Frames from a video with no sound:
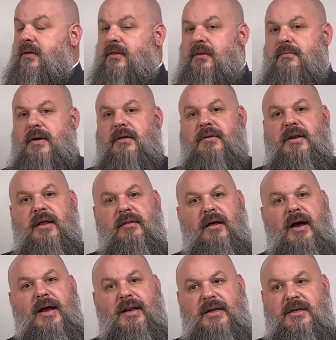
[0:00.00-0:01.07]
the melody
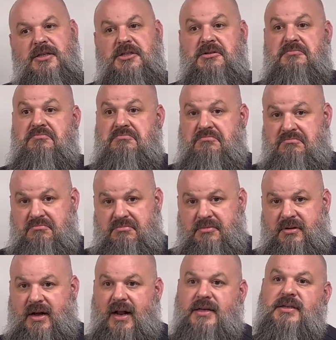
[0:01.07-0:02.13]
line is
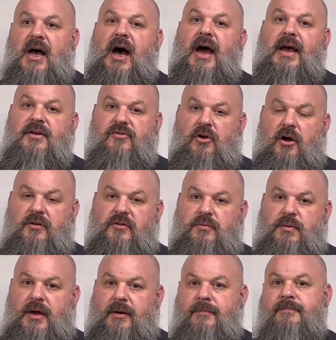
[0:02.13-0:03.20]
not as high as it ought
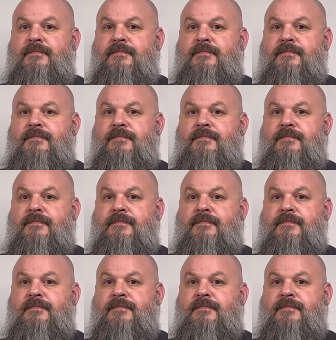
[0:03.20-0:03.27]
to be.